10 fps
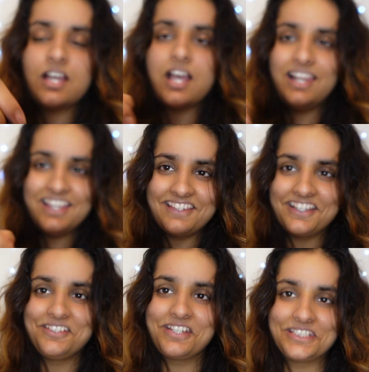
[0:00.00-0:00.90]
I like that
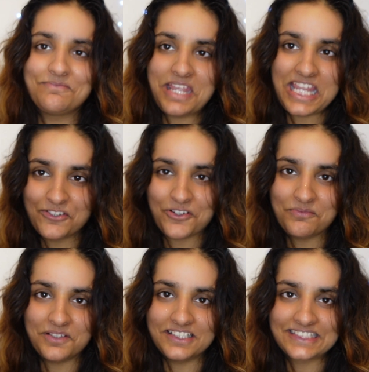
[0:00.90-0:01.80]
you get to make your own
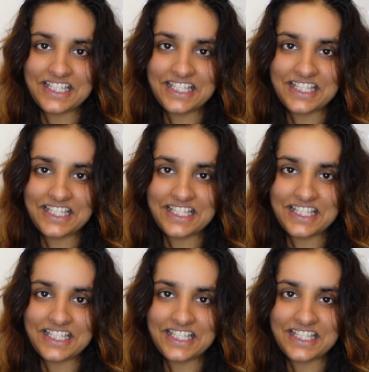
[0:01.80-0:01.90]
mask,